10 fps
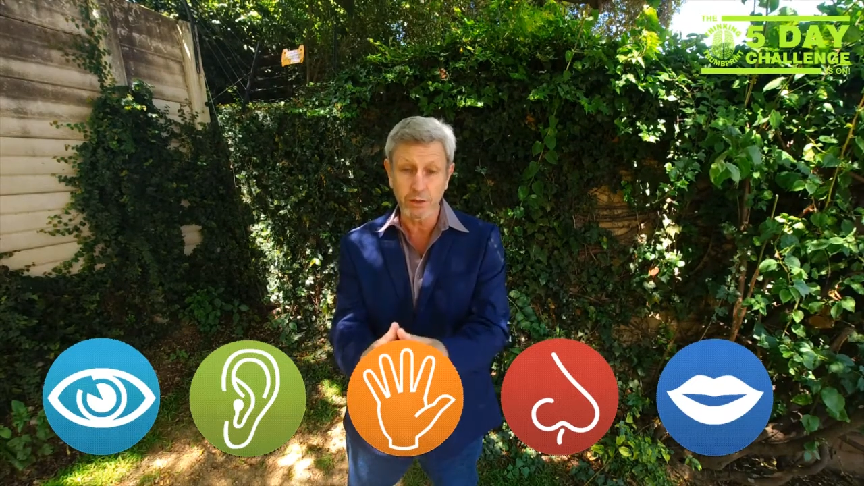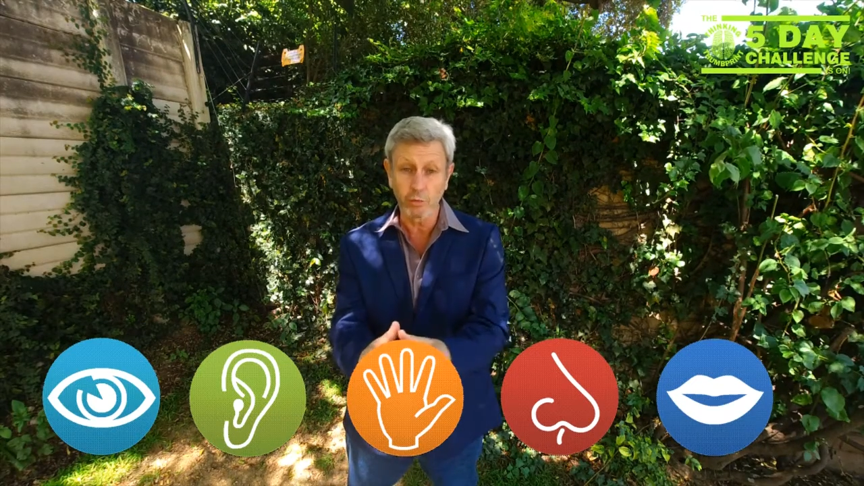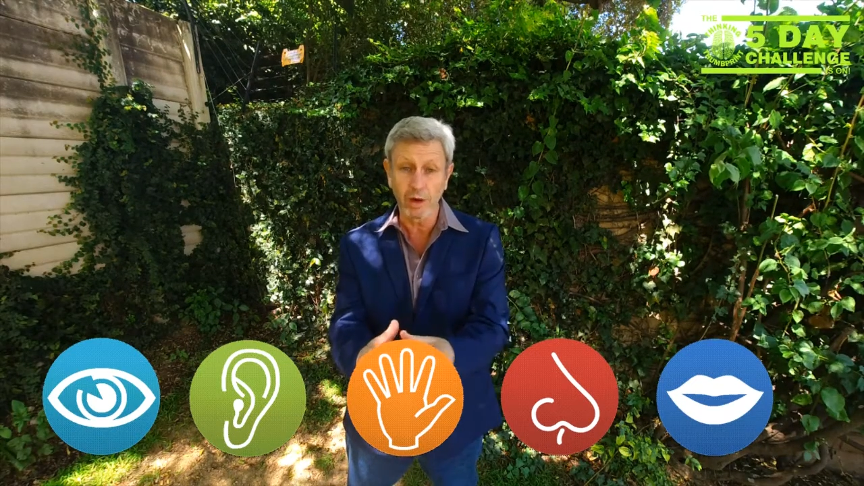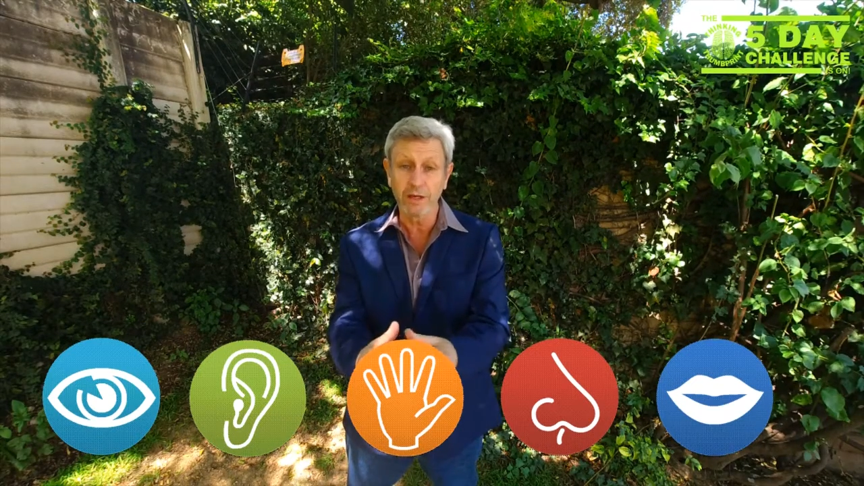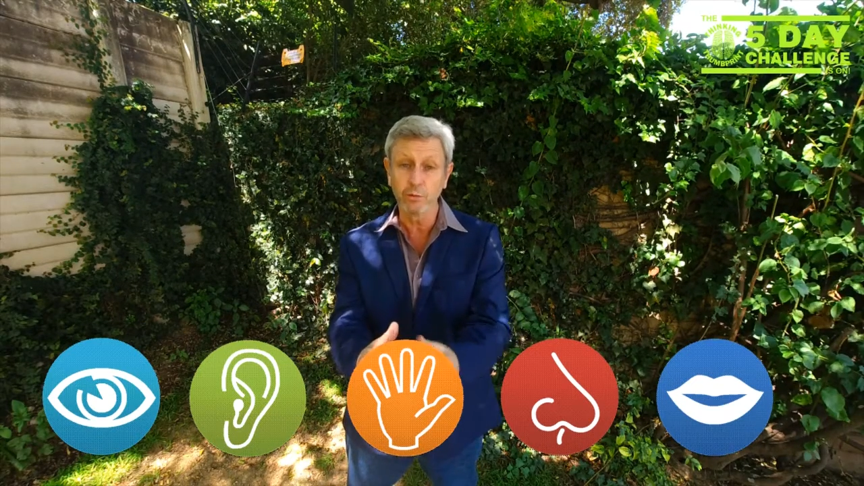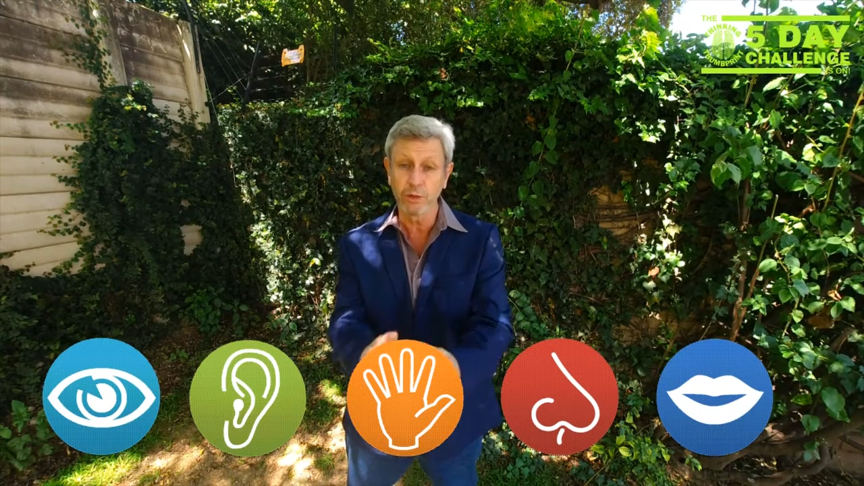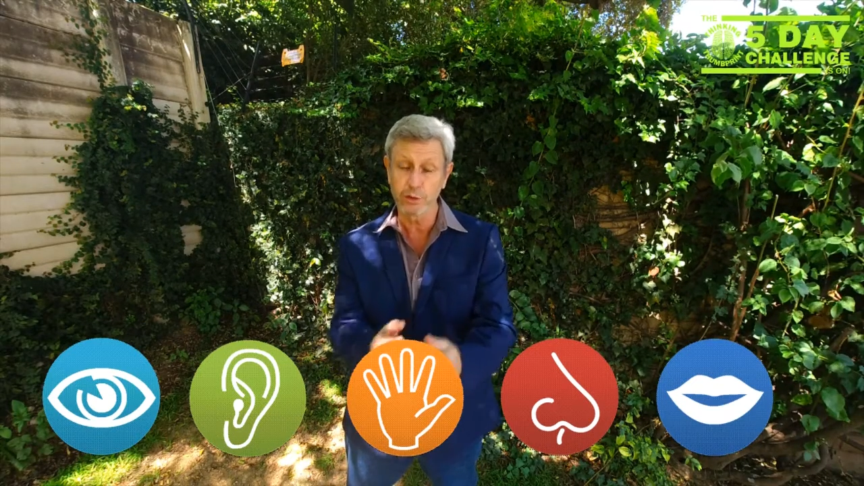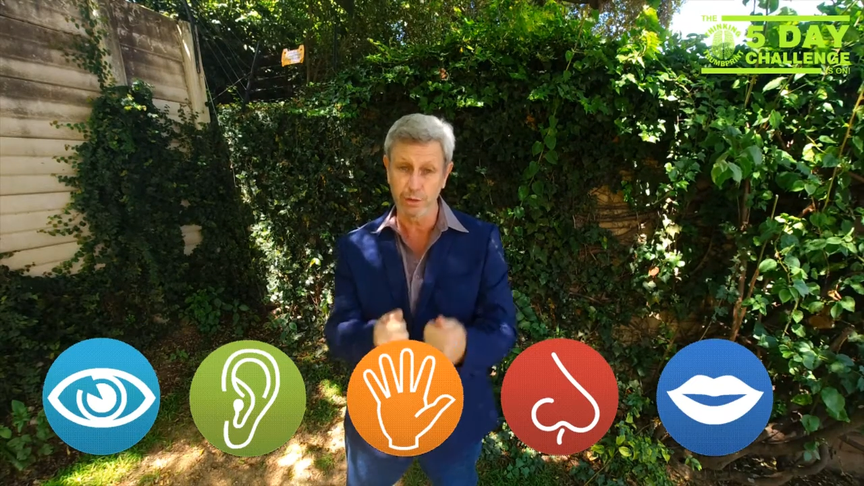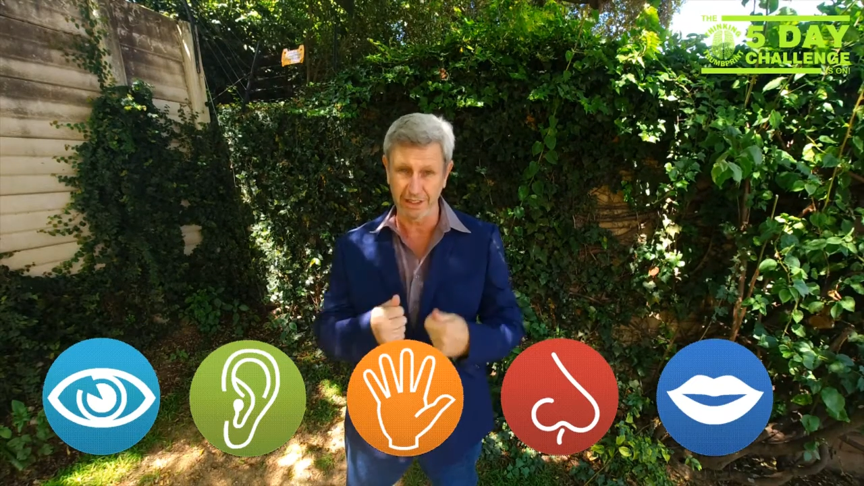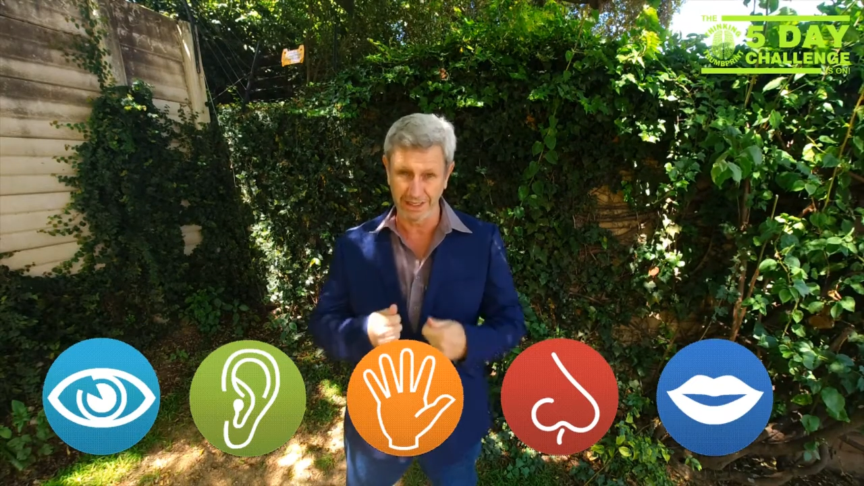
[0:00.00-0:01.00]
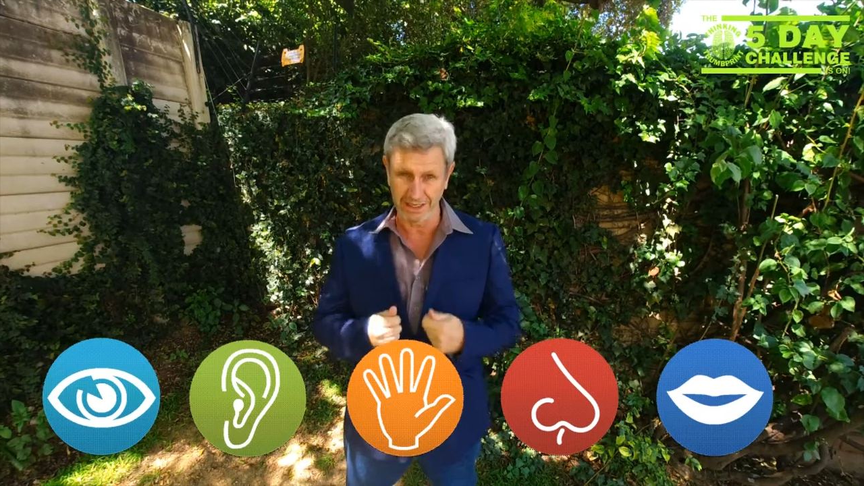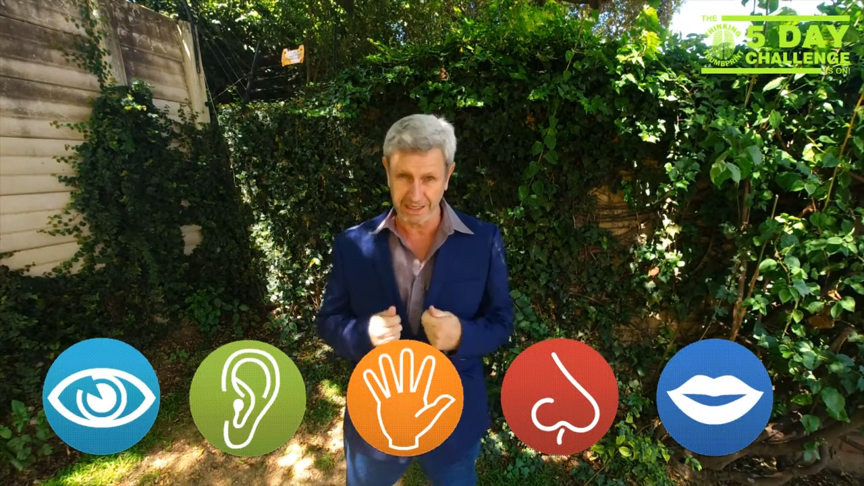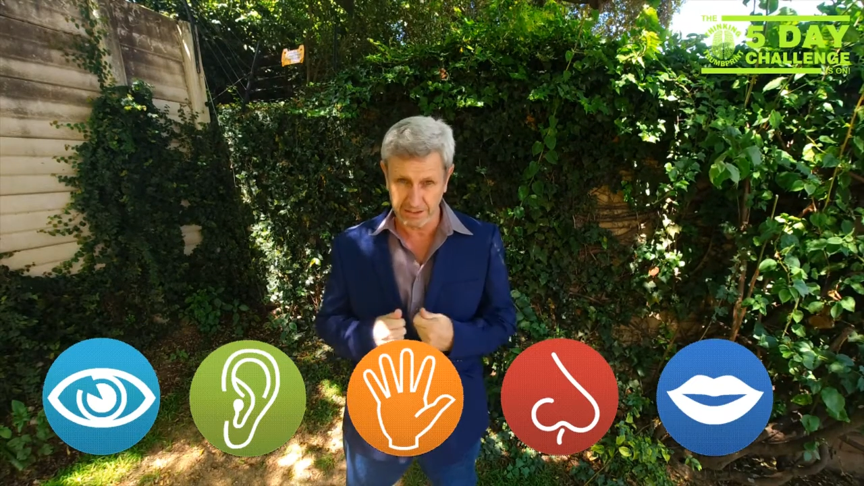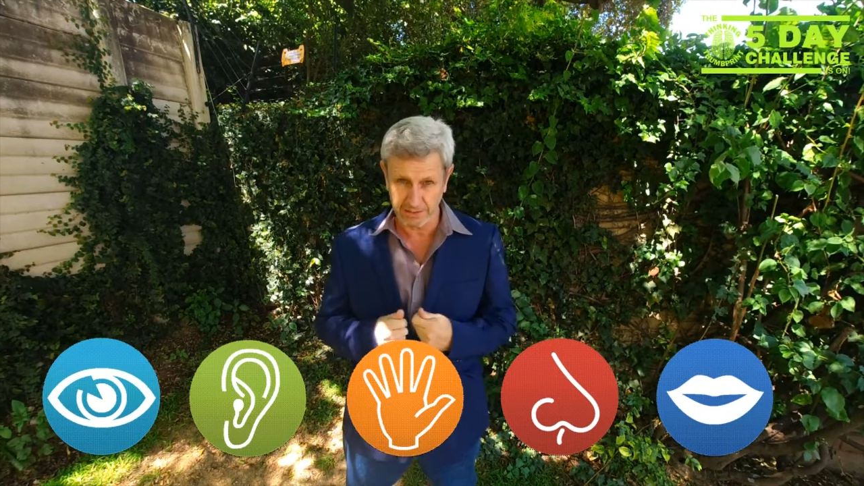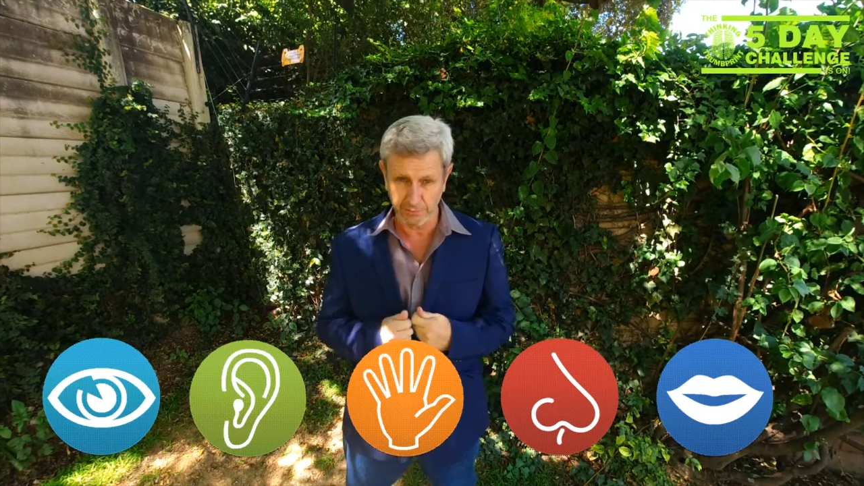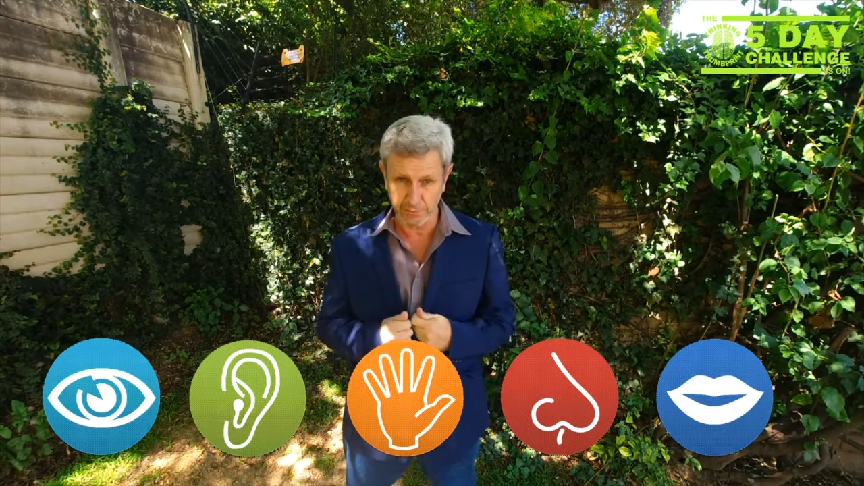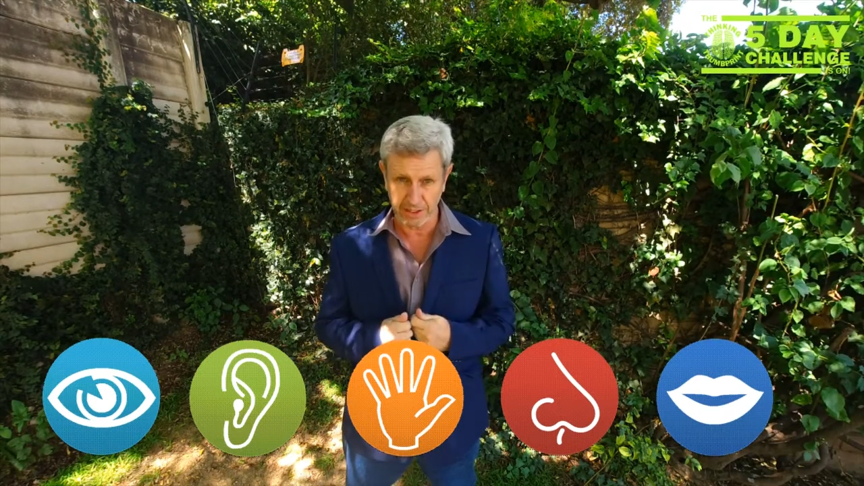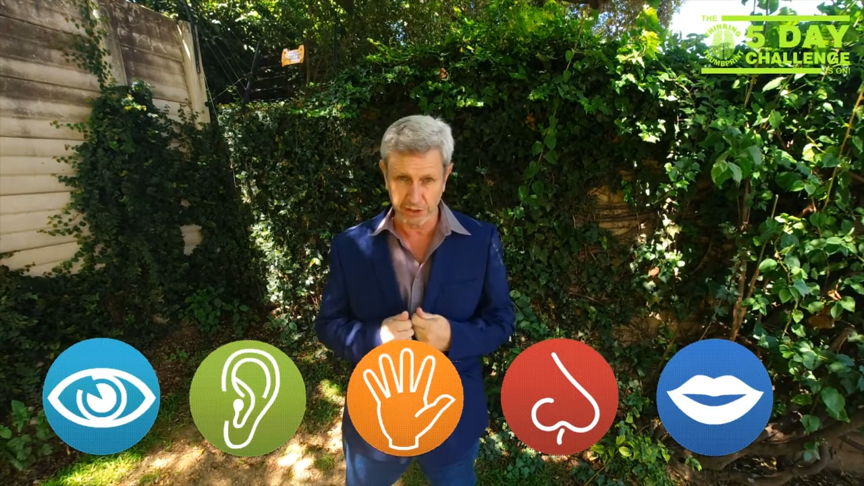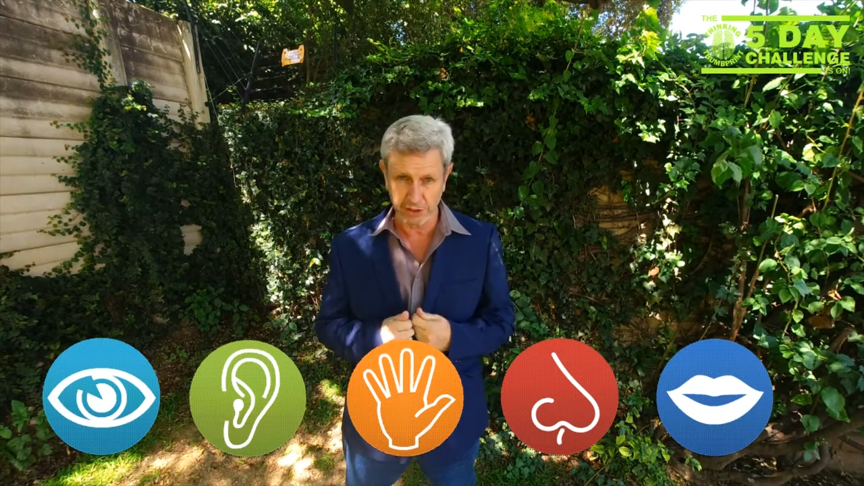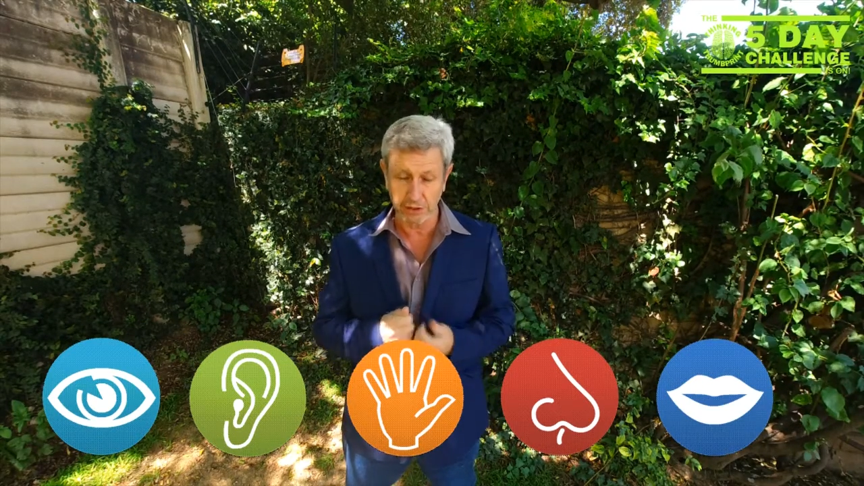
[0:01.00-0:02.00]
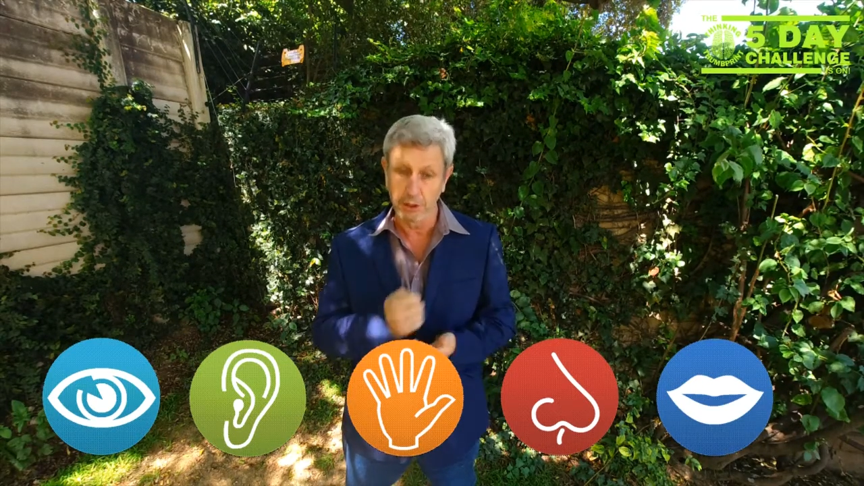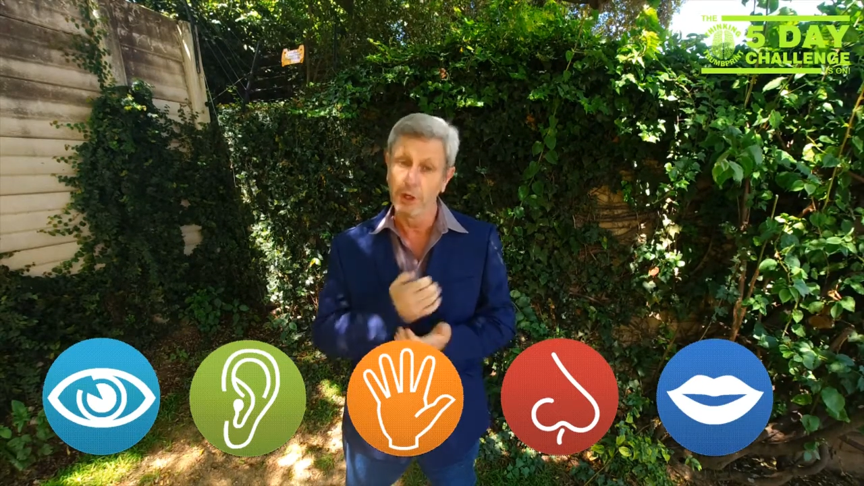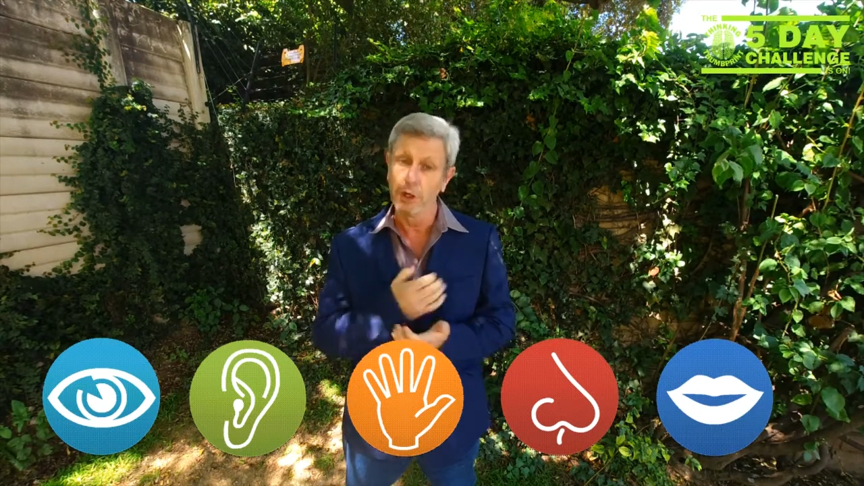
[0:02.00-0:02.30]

way in which we collect information,